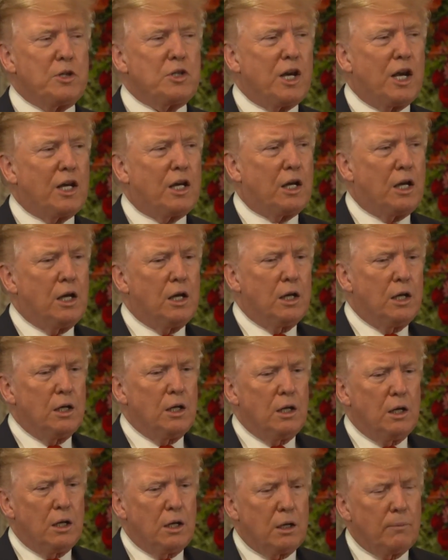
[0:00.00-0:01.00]
Are you willing
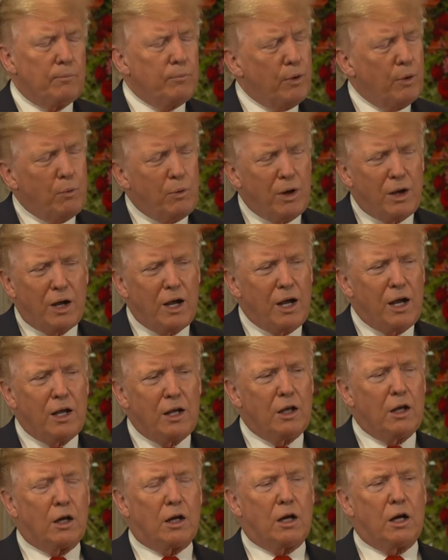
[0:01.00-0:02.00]
to, is it
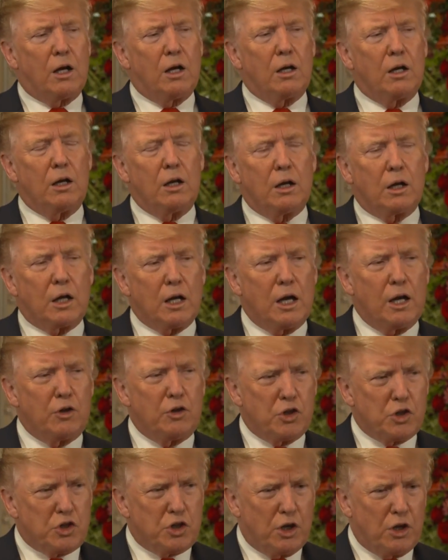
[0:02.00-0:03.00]
negotiable for you? Look, I'll
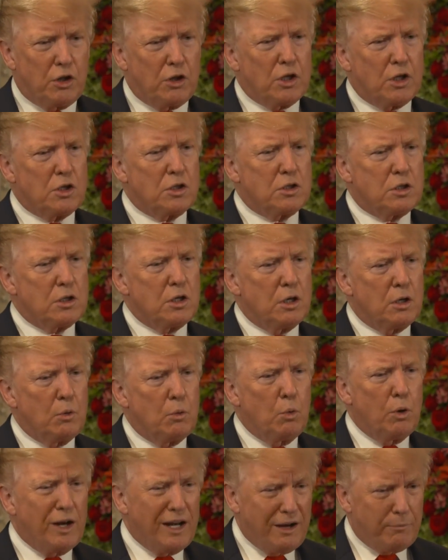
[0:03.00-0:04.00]
just tell you this.
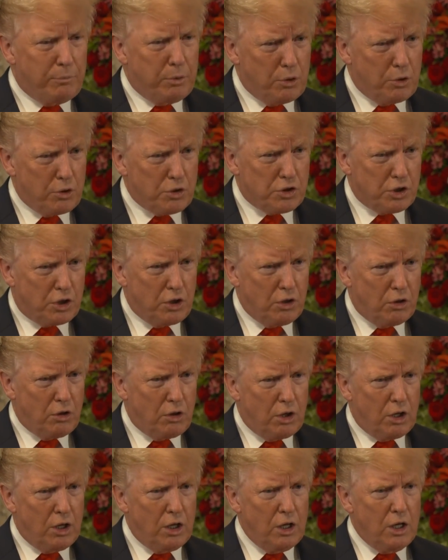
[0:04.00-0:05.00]
We're going to have border
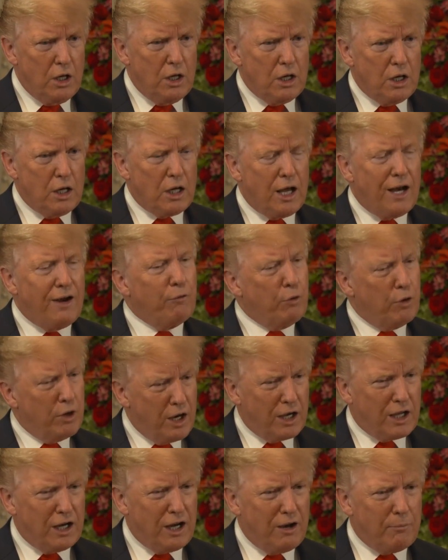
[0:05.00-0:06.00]
security. And if we're
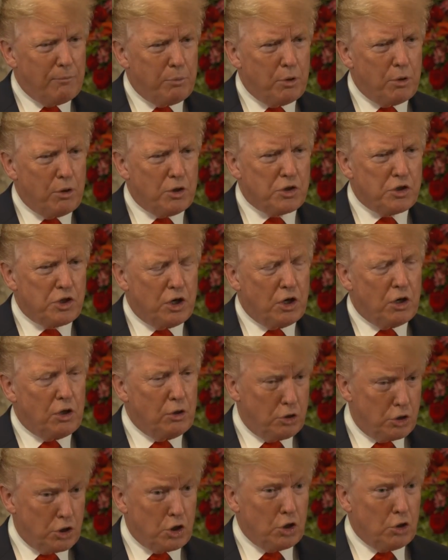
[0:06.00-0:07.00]
not going to have border
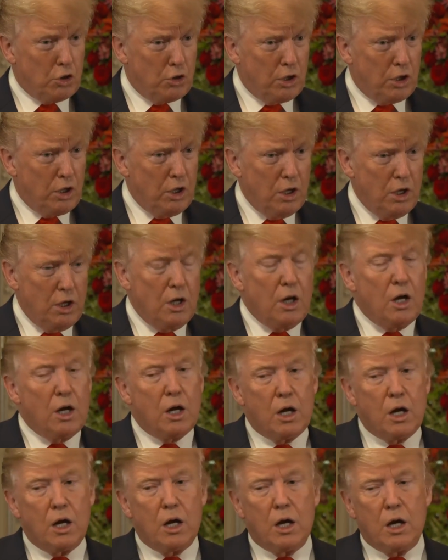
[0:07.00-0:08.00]
security,
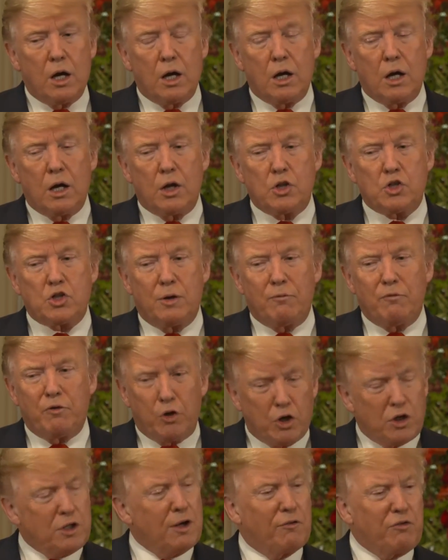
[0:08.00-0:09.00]
some
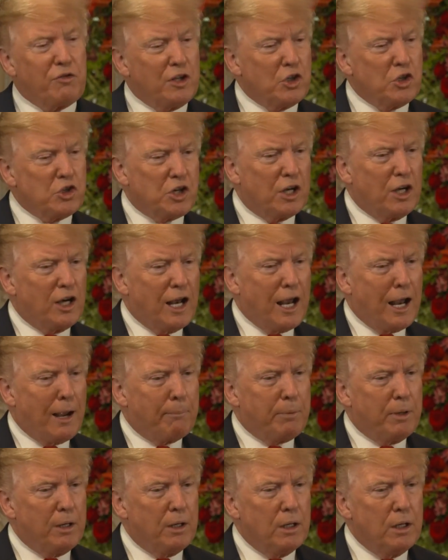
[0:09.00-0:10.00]
very tough things are going to
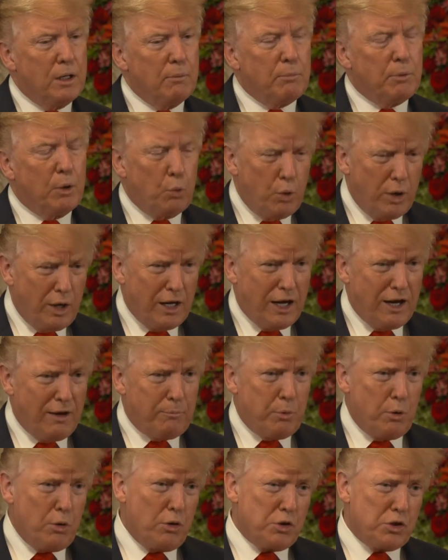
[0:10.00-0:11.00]
happen. But we're going to have
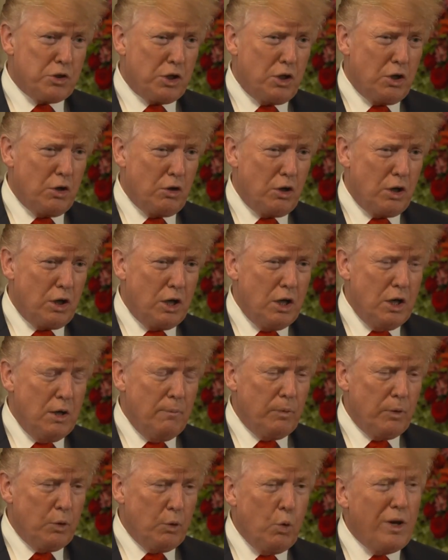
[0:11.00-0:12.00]
border security.
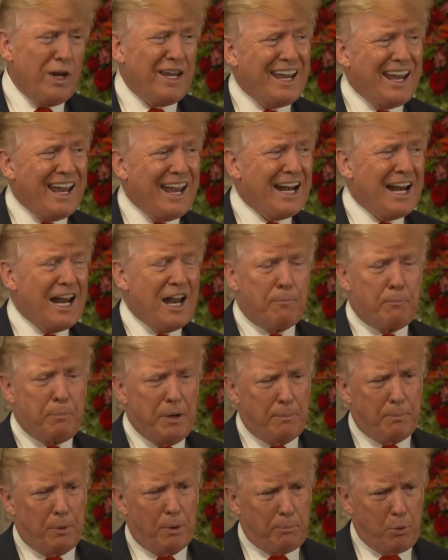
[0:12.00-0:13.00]
We can't have
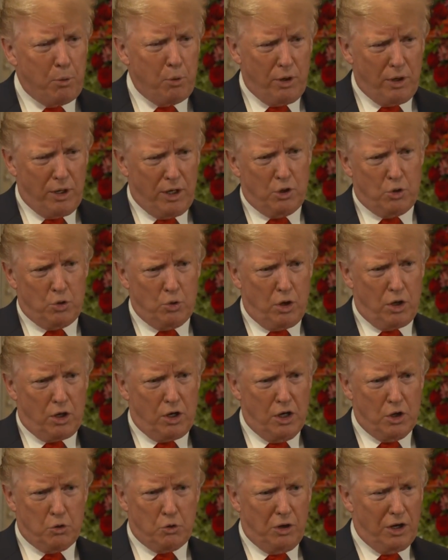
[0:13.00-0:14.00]
people pouring into our
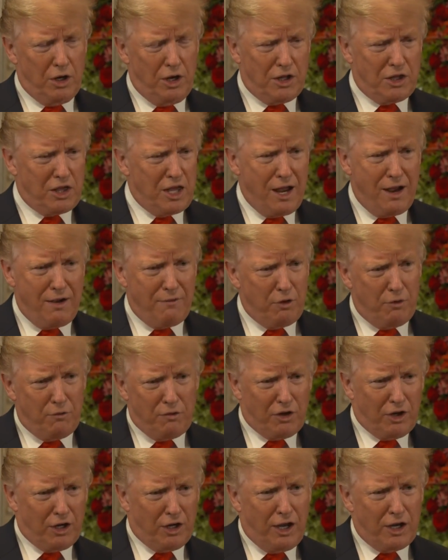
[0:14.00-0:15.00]
country like they have over
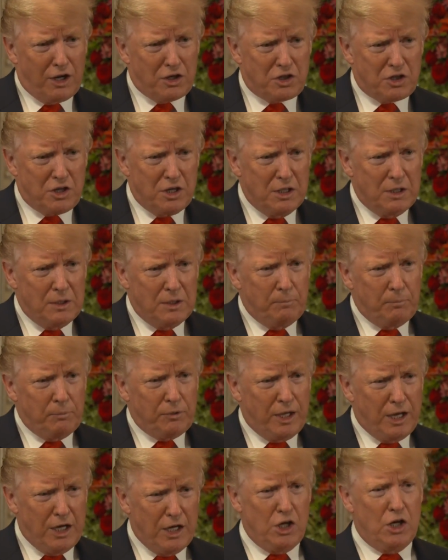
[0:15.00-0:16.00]
the last
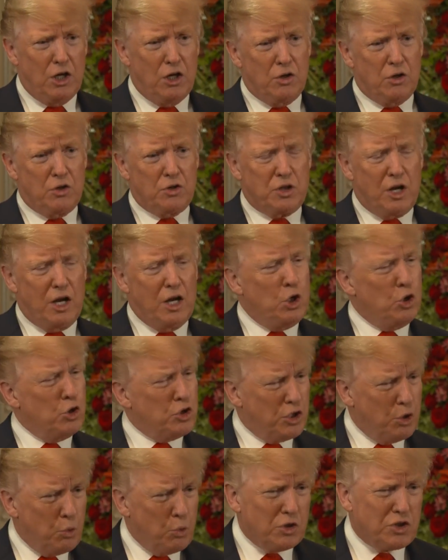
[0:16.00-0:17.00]
10 years, and you
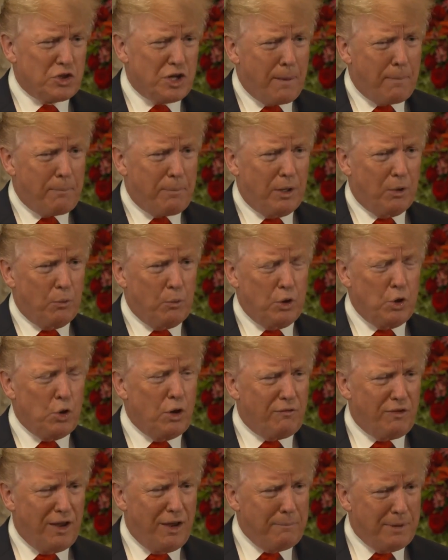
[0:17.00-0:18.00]
see what's happening when you
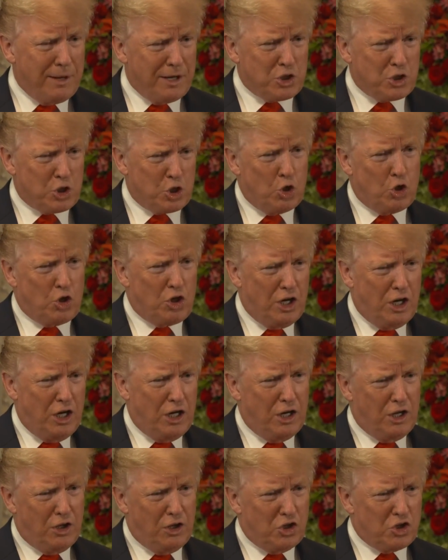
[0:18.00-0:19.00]
have
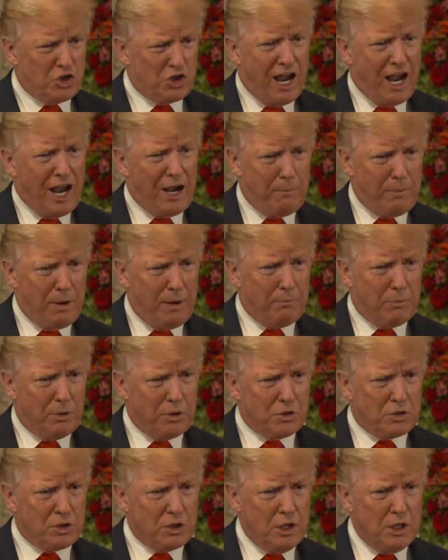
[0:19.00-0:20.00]
MS-13 and these gang
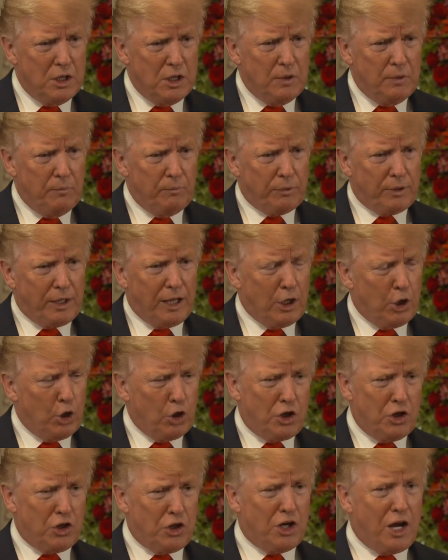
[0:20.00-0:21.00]
members. And
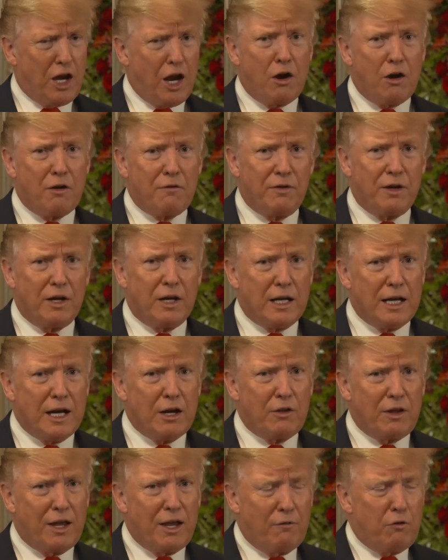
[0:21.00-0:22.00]
look at the caravan.
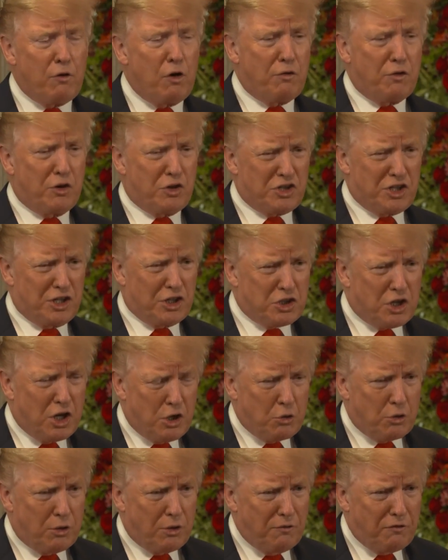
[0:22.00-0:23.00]
Now they have over
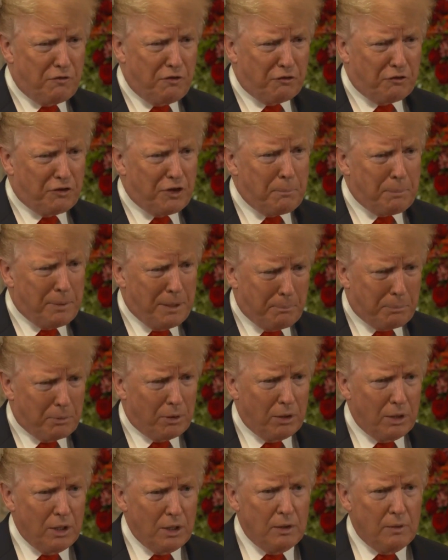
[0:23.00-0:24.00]
650
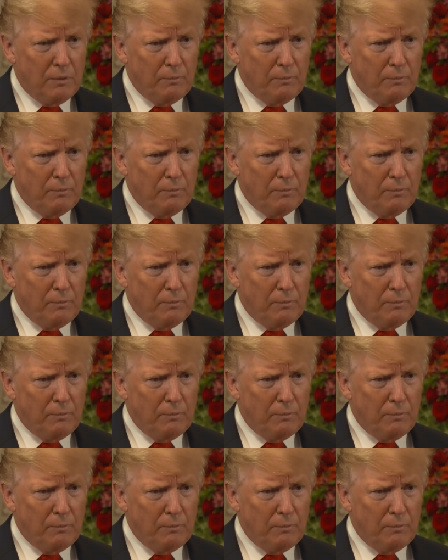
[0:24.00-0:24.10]
people